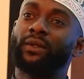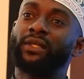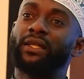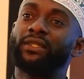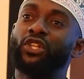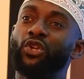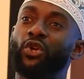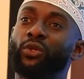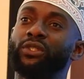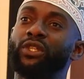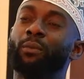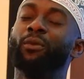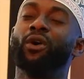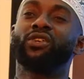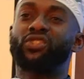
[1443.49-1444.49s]
you know, the
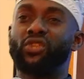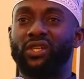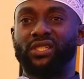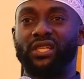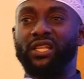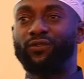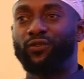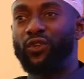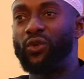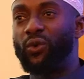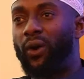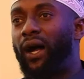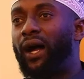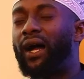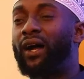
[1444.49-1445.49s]
more successful you
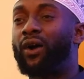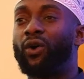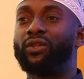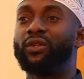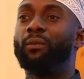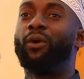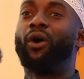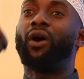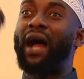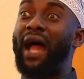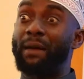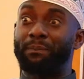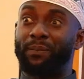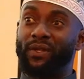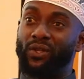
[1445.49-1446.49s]
are or the more
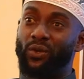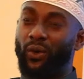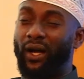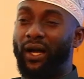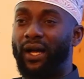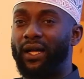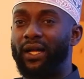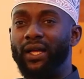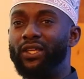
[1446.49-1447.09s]
happy you are,